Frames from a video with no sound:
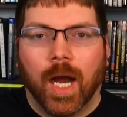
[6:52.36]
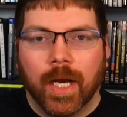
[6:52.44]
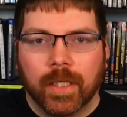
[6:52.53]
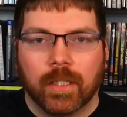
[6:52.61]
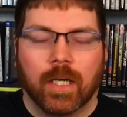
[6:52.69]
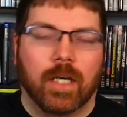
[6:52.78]

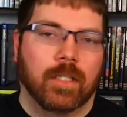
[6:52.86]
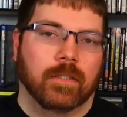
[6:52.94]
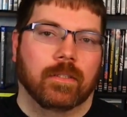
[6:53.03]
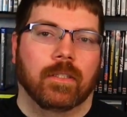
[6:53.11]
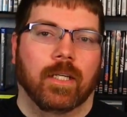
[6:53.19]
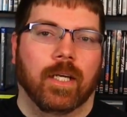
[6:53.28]

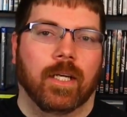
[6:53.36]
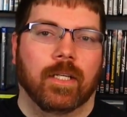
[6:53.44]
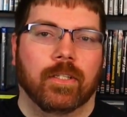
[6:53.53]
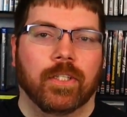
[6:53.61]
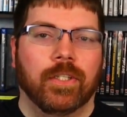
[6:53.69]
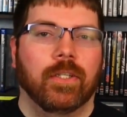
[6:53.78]
icons.
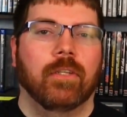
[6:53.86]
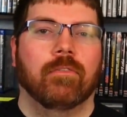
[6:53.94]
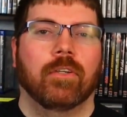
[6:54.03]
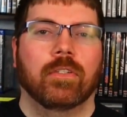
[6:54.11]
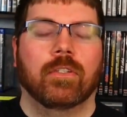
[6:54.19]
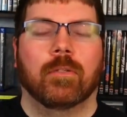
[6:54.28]
And the
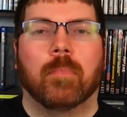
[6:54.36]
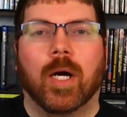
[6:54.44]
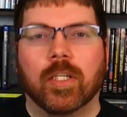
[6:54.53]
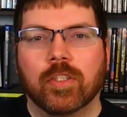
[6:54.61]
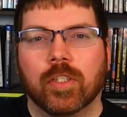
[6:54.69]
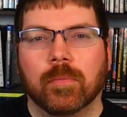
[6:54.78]
Universal
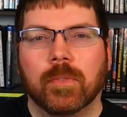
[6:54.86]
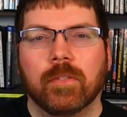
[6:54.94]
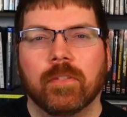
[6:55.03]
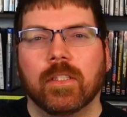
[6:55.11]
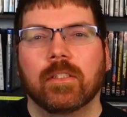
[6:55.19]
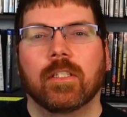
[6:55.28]
Monster
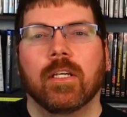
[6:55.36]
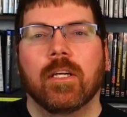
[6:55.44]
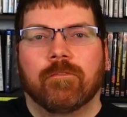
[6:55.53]
movies,